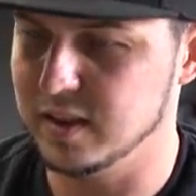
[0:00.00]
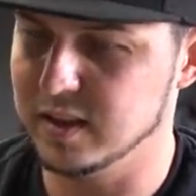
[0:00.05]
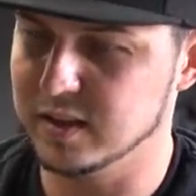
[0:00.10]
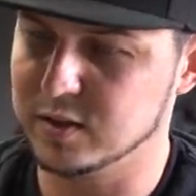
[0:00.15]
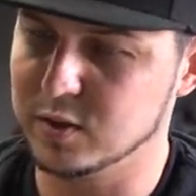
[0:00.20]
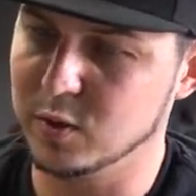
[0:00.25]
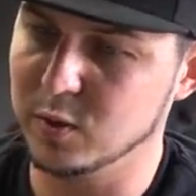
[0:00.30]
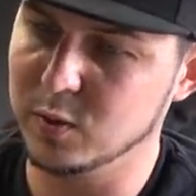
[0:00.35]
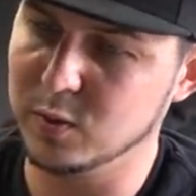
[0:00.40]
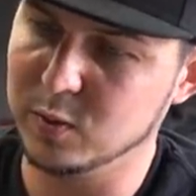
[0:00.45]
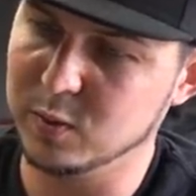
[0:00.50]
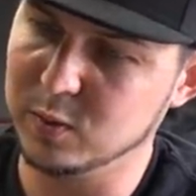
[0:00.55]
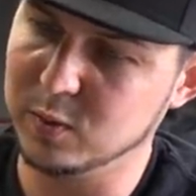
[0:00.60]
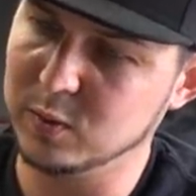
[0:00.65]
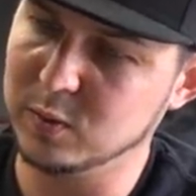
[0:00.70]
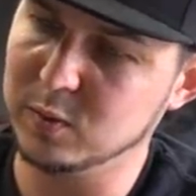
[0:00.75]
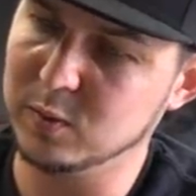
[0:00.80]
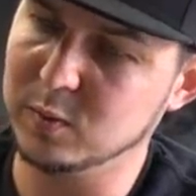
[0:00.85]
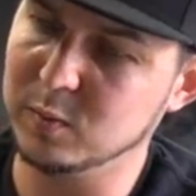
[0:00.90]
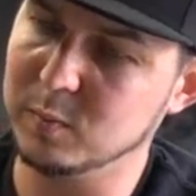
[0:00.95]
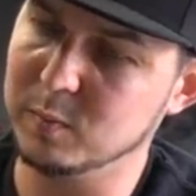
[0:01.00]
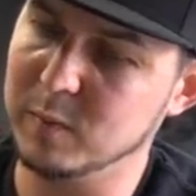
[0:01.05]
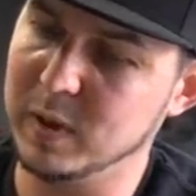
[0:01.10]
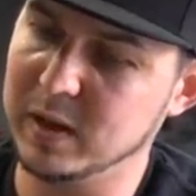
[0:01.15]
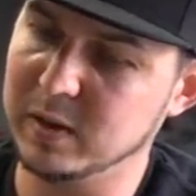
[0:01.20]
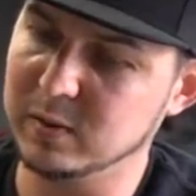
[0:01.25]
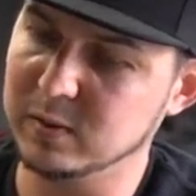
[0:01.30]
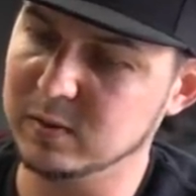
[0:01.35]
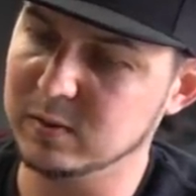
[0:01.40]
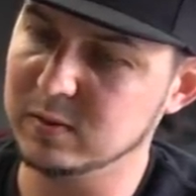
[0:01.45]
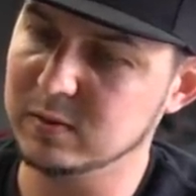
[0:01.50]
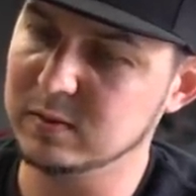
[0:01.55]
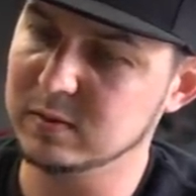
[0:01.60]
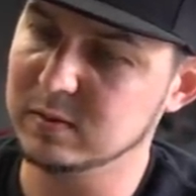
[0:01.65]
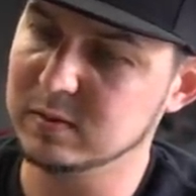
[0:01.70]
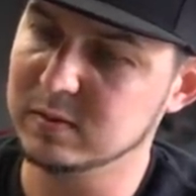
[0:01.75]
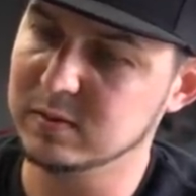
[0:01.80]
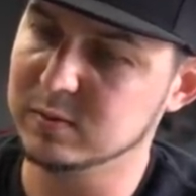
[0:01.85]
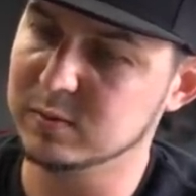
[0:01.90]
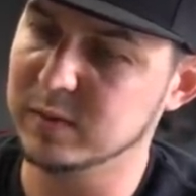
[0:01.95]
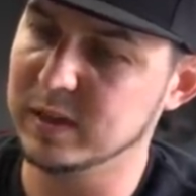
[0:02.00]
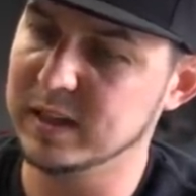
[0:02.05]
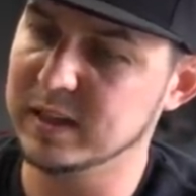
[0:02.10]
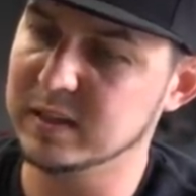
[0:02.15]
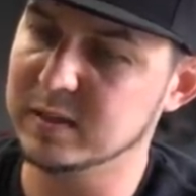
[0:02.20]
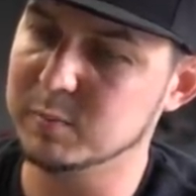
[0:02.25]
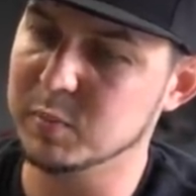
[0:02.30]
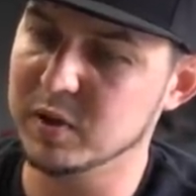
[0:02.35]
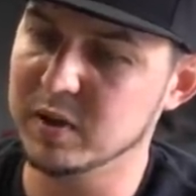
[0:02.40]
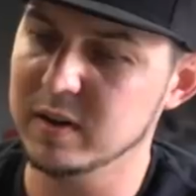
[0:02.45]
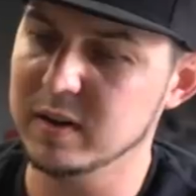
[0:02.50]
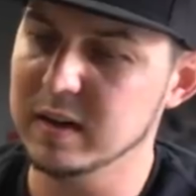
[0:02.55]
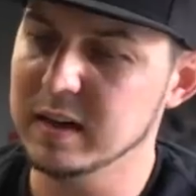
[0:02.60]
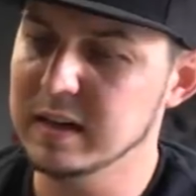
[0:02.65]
This whole metal raised part.